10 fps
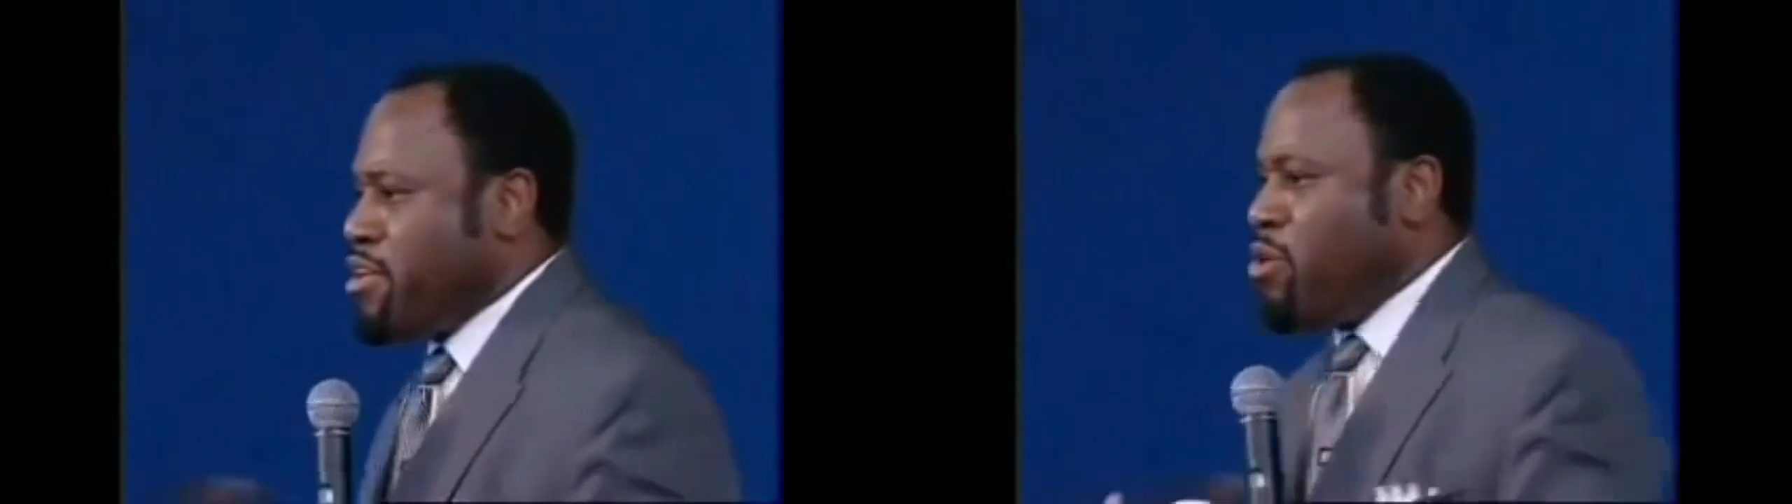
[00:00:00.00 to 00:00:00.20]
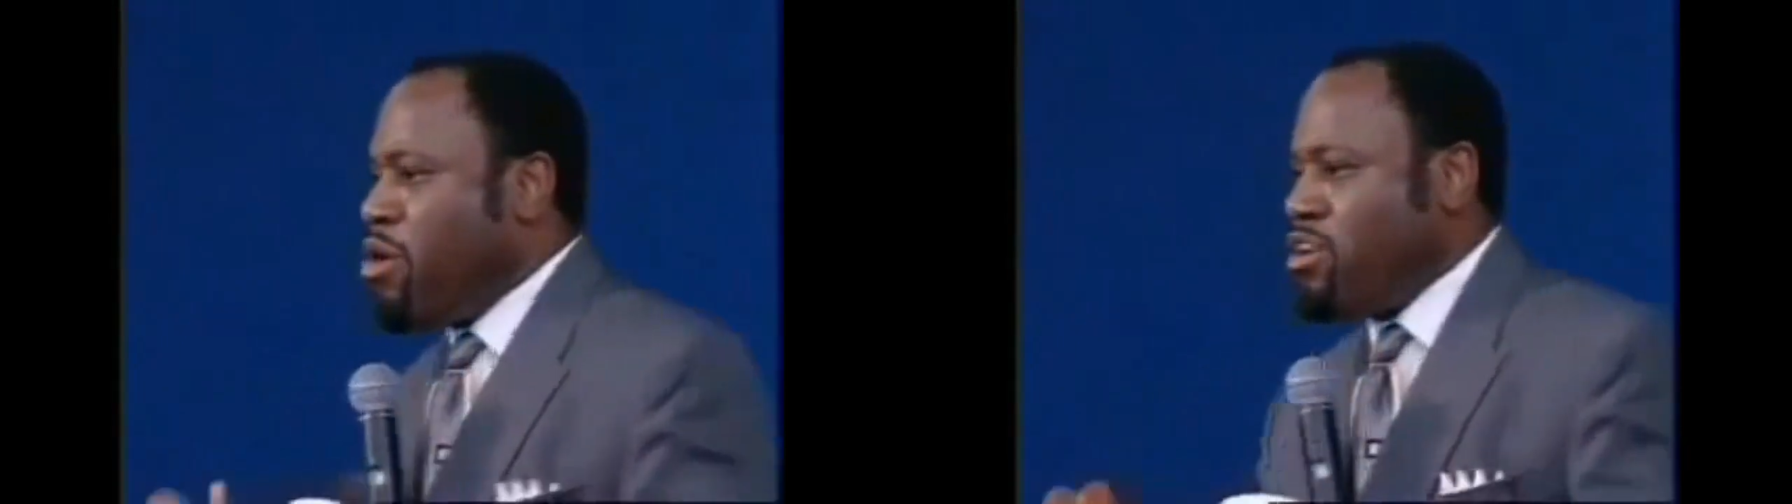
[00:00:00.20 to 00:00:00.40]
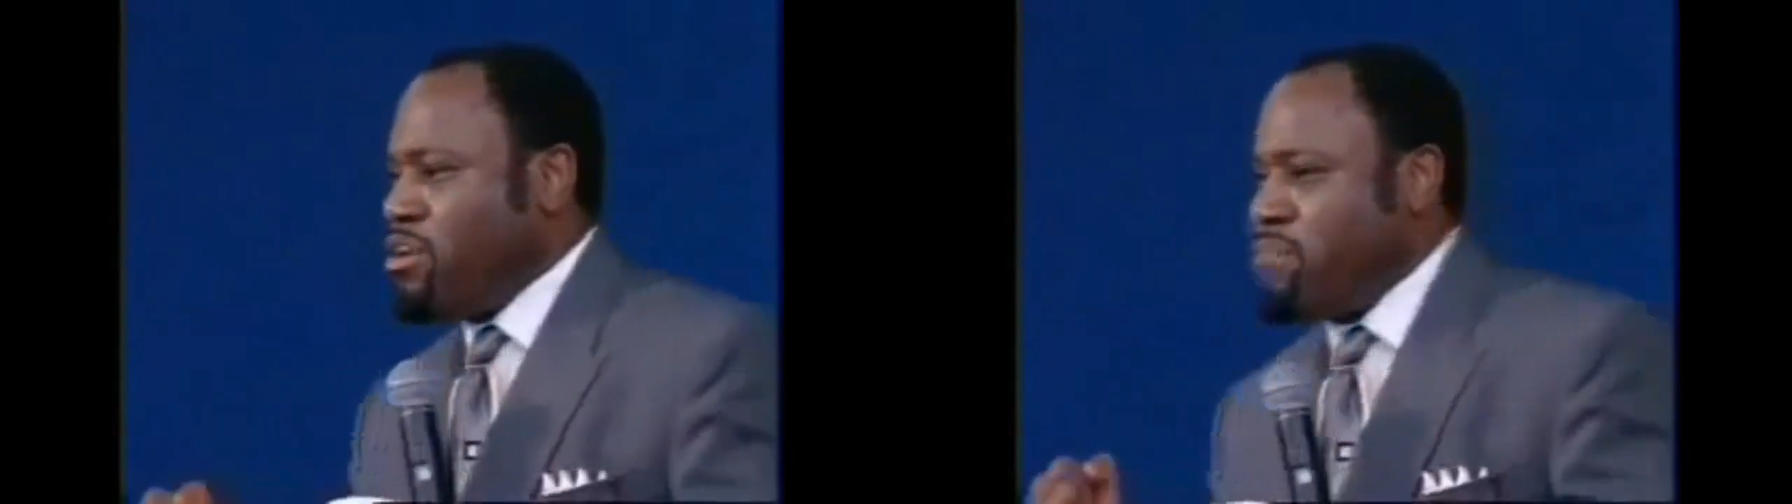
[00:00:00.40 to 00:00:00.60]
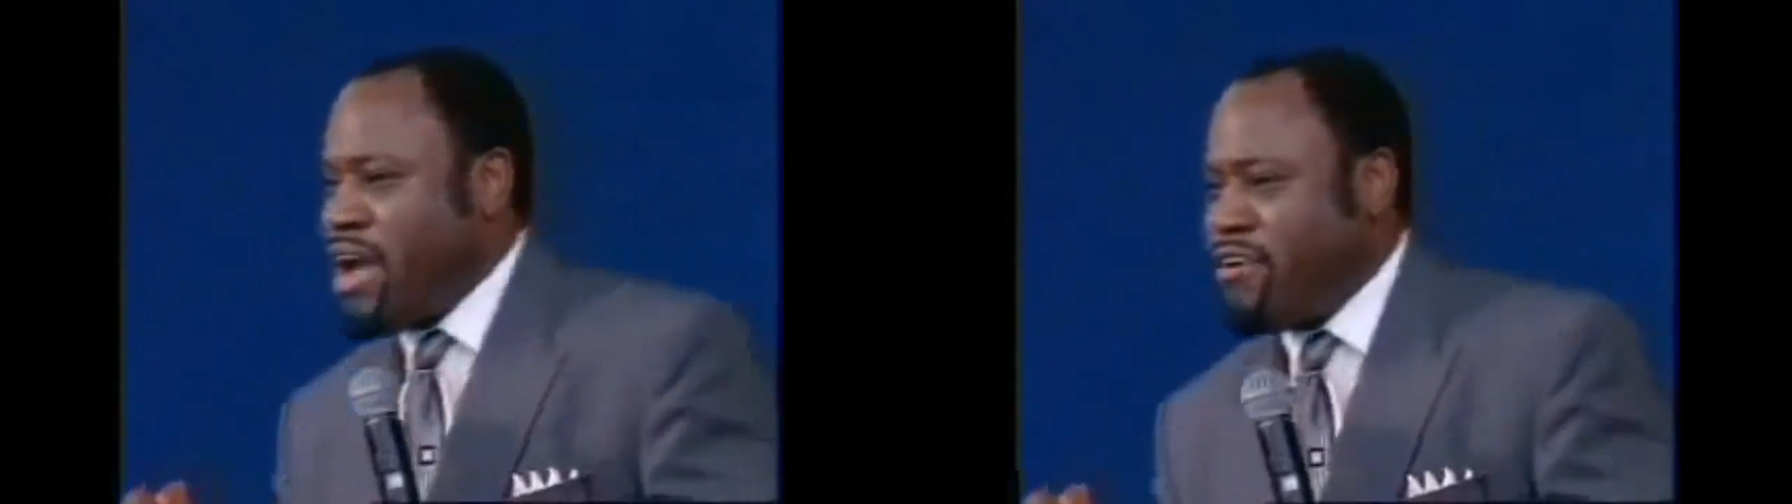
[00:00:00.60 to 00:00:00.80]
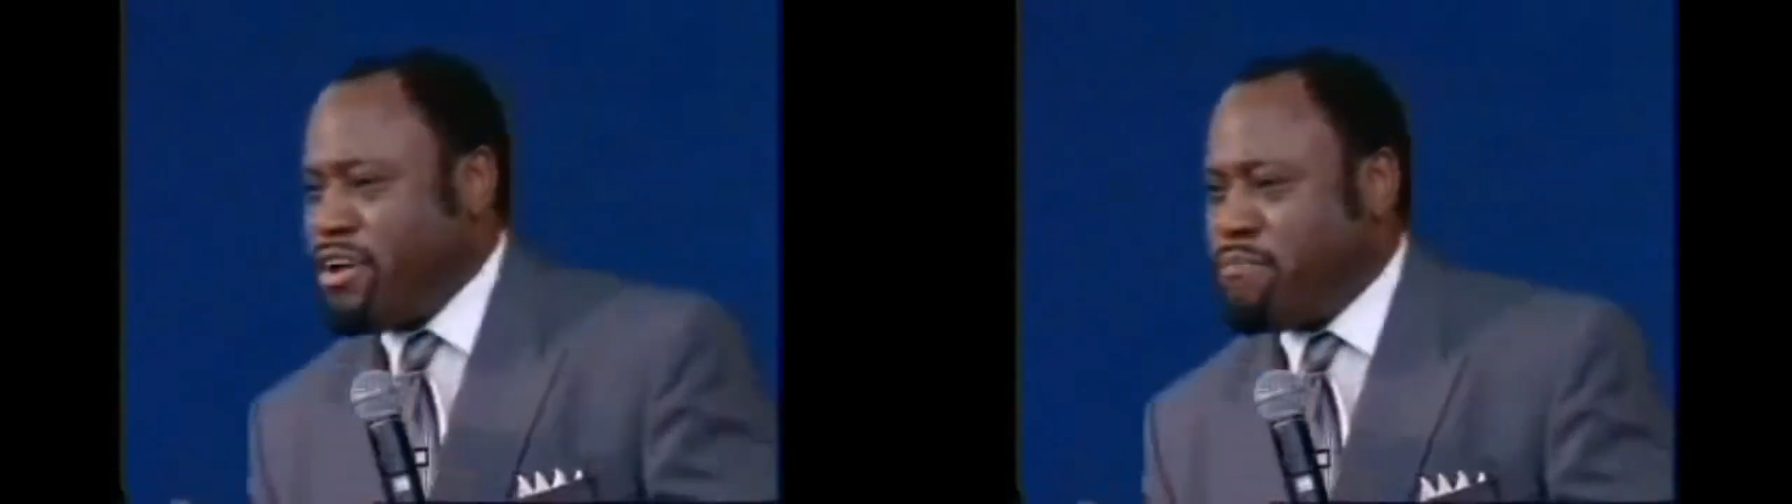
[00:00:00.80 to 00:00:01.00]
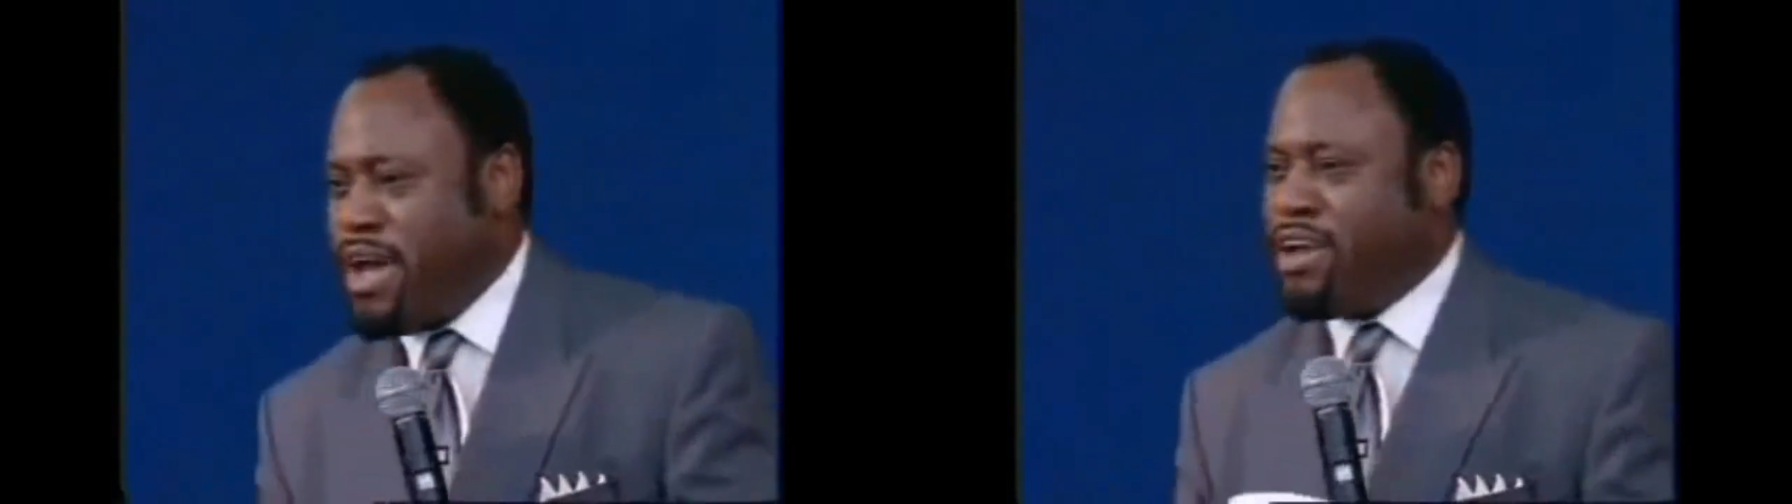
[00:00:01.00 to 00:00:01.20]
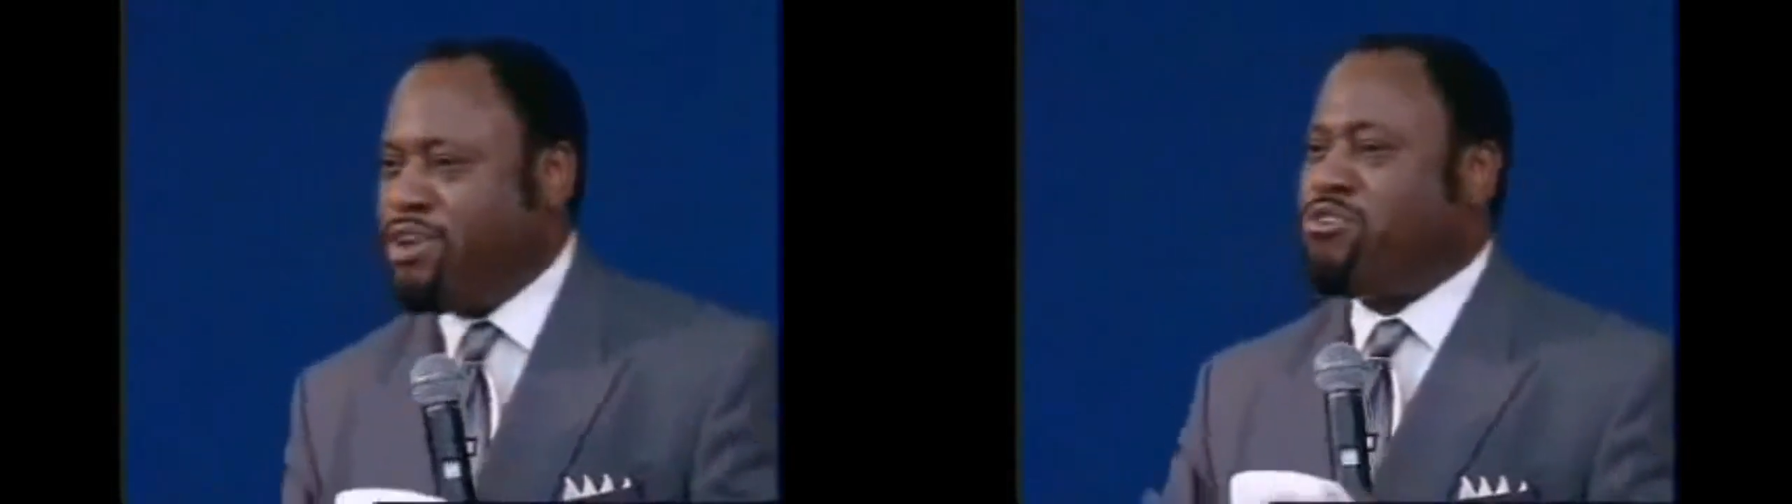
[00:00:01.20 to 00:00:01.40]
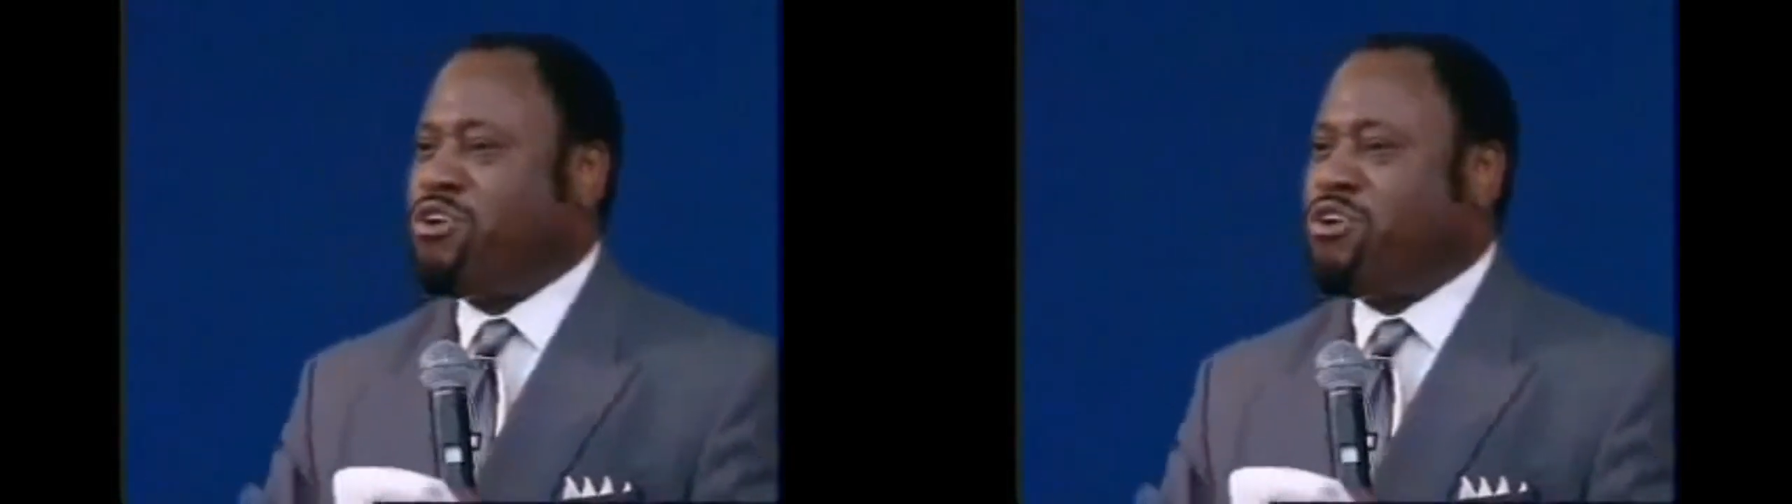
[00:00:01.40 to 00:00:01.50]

You want to marry a man